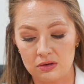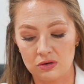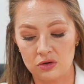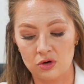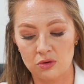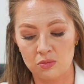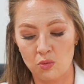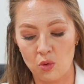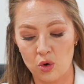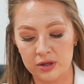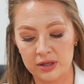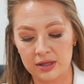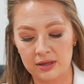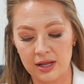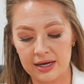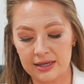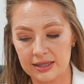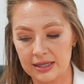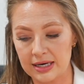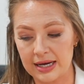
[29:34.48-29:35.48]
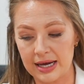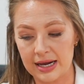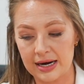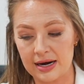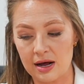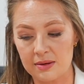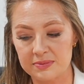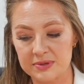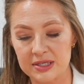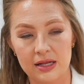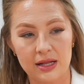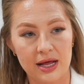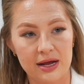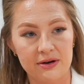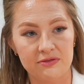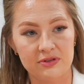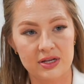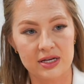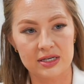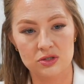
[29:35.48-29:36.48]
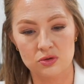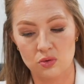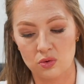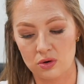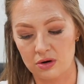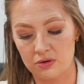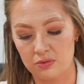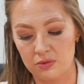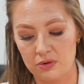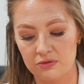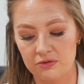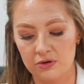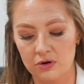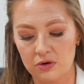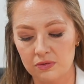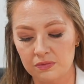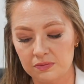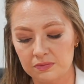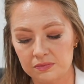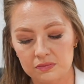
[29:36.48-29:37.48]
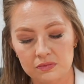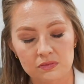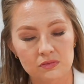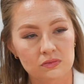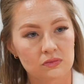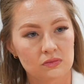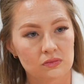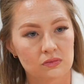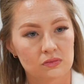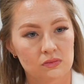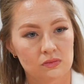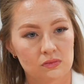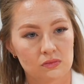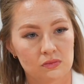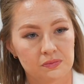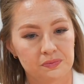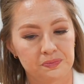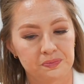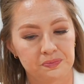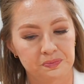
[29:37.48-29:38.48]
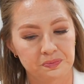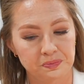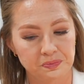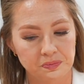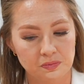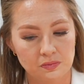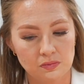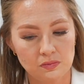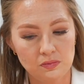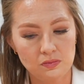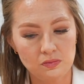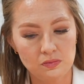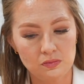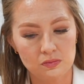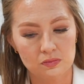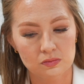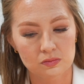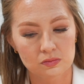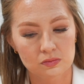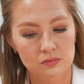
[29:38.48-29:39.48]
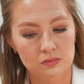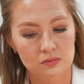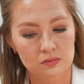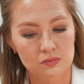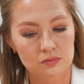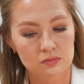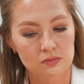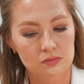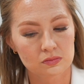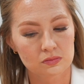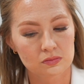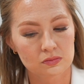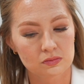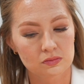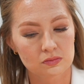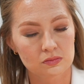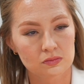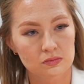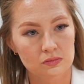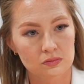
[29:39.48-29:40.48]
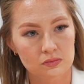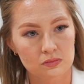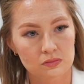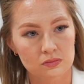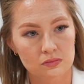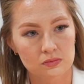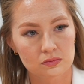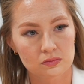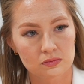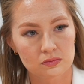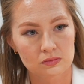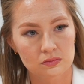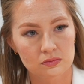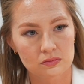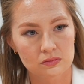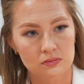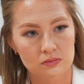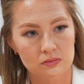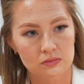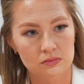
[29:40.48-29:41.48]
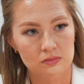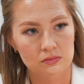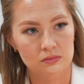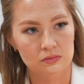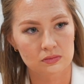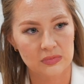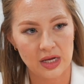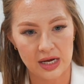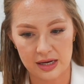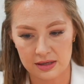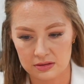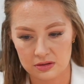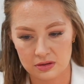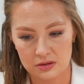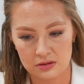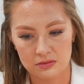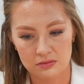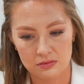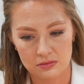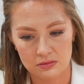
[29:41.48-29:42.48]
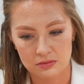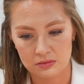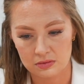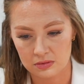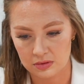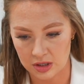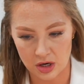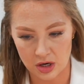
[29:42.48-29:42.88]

you're more than likely to get an upsell out of this or a referral. Cool. I don't mean to like be rude or anything, but do you mind? Can we go to